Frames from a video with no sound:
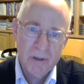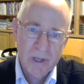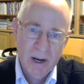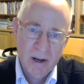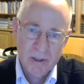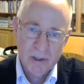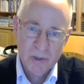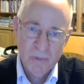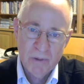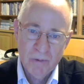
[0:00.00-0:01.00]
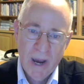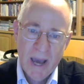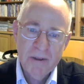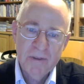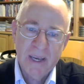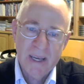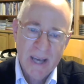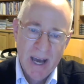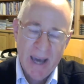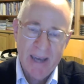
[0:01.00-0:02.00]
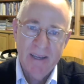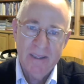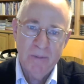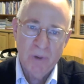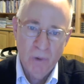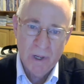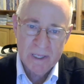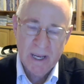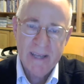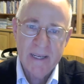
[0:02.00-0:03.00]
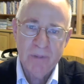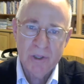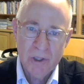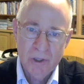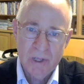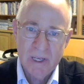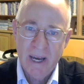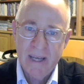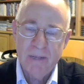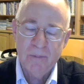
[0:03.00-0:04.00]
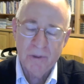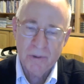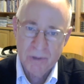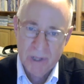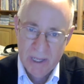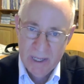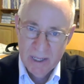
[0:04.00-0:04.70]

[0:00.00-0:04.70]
characters, but rather than guy number 1, guy number 2, and guy number 3,